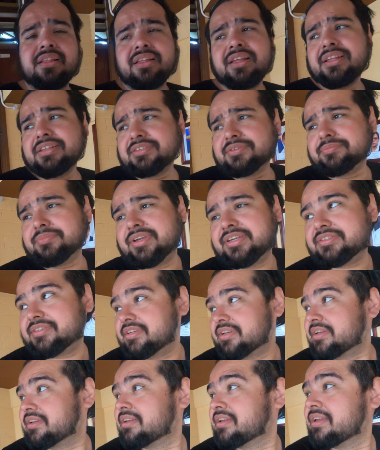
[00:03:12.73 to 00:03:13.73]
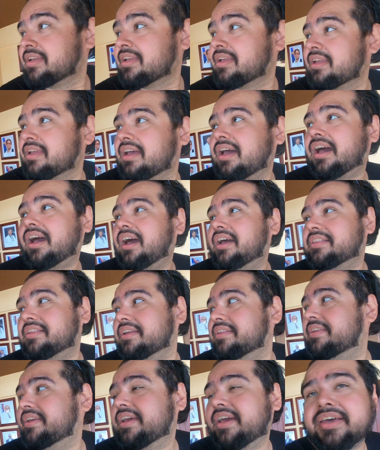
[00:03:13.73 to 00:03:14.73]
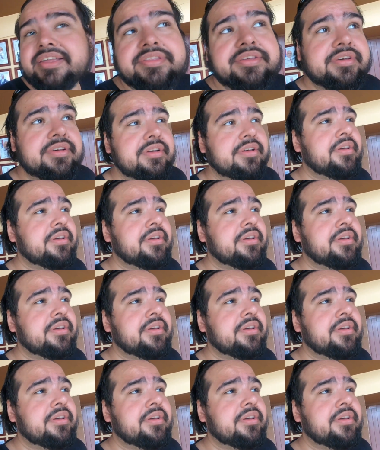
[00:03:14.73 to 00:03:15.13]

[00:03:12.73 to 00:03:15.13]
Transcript: That's amazing. I thought they had